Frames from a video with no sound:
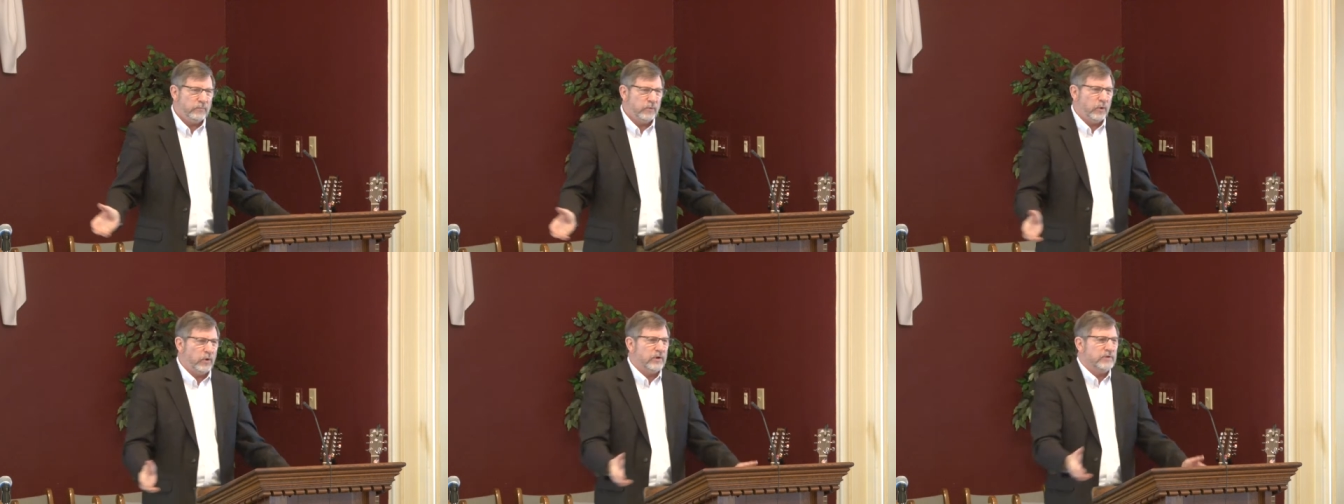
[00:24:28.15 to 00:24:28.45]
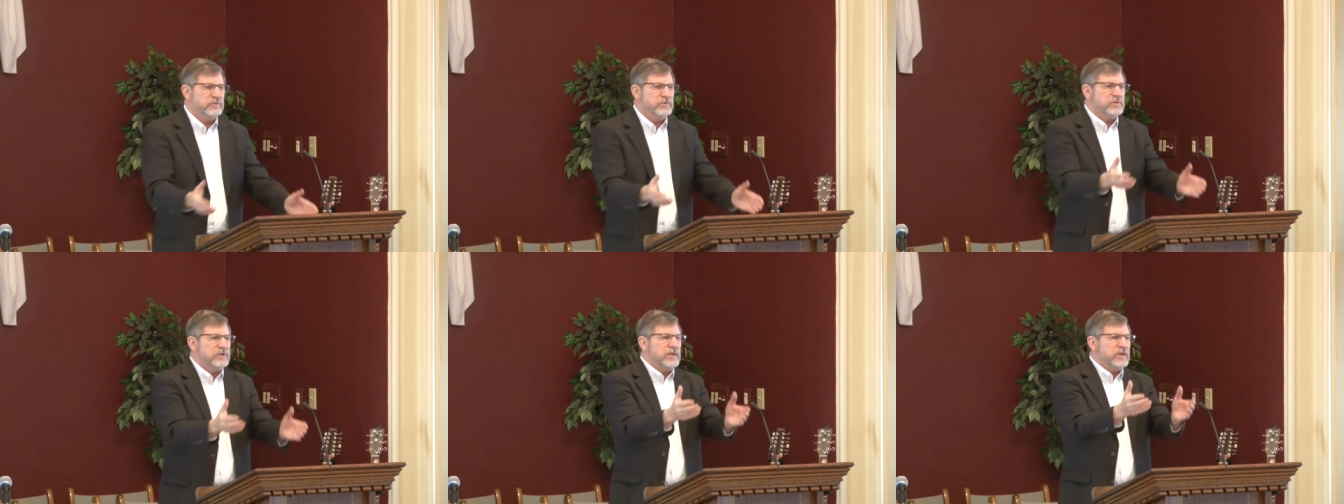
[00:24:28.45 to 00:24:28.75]

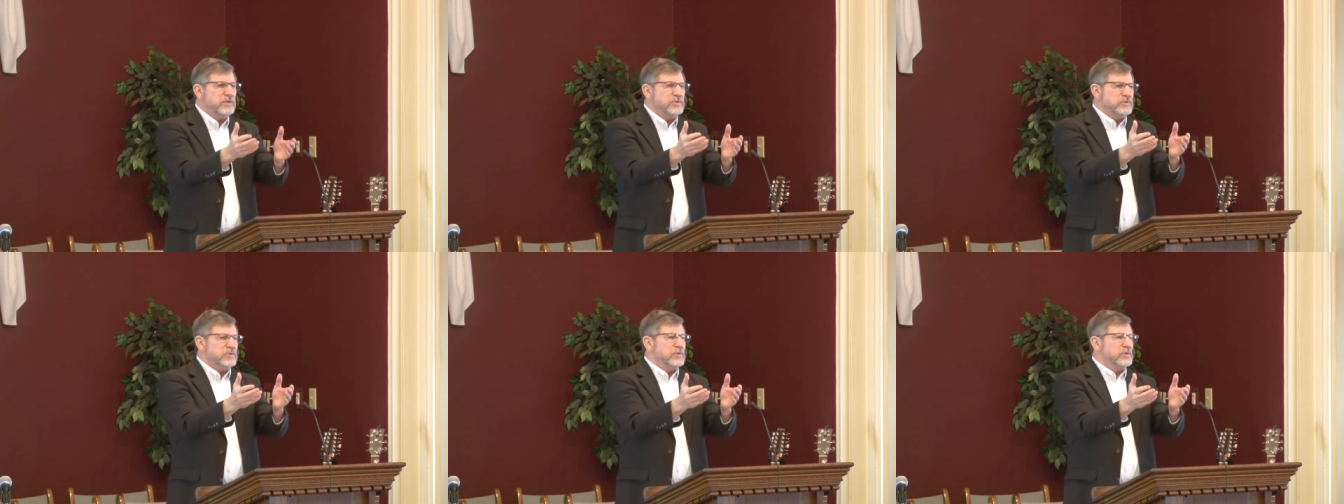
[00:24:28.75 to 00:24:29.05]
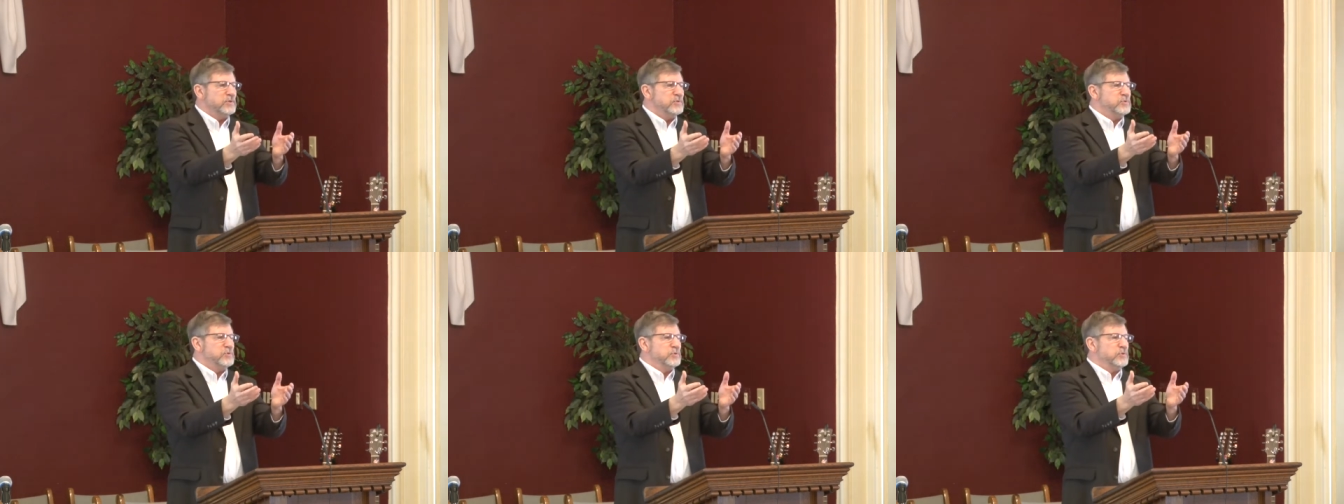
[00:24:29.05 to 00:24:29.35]
brought
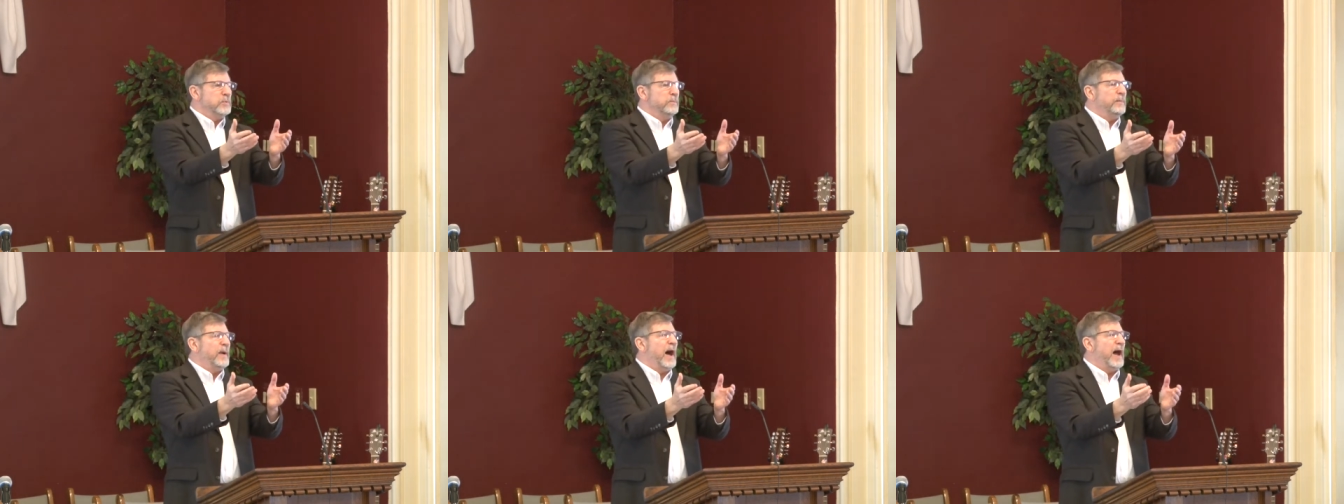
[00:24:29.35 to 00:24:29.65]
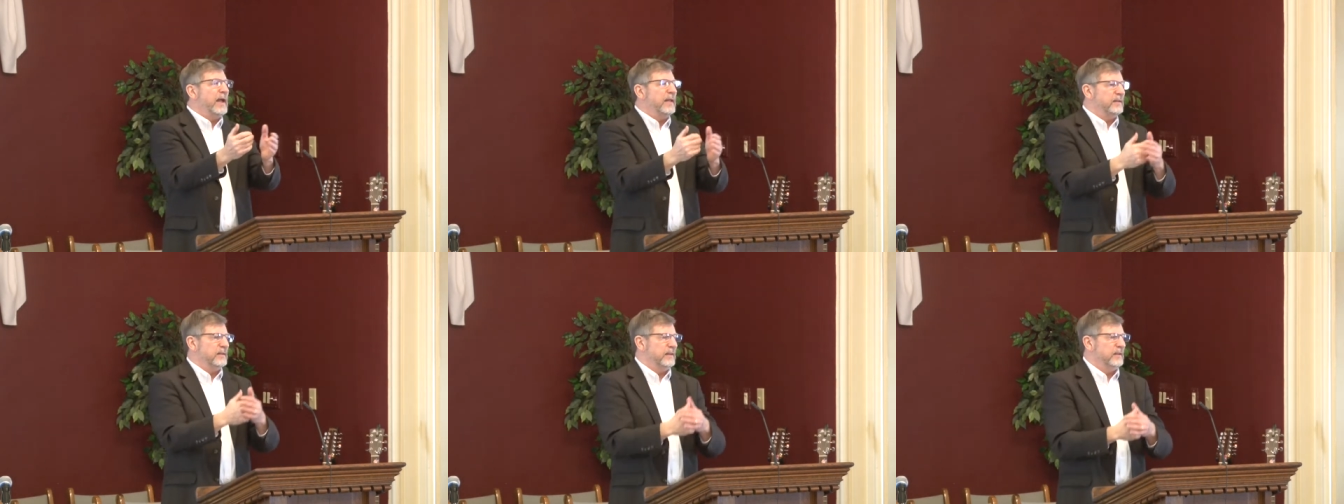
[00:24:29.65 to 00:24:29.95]
Jesus to
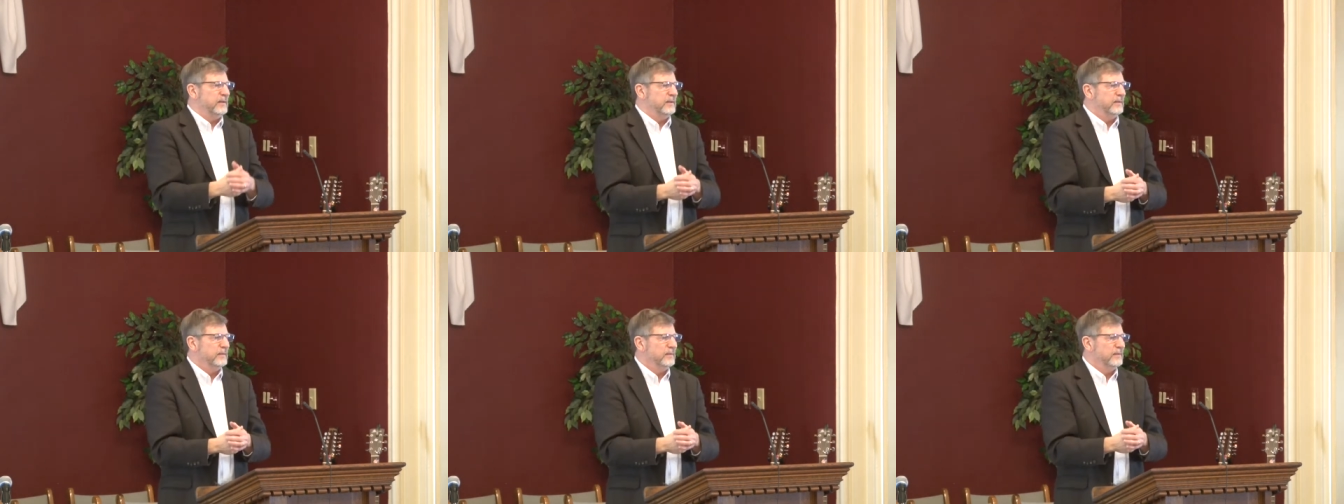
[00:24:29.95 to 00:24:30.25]
Pilate.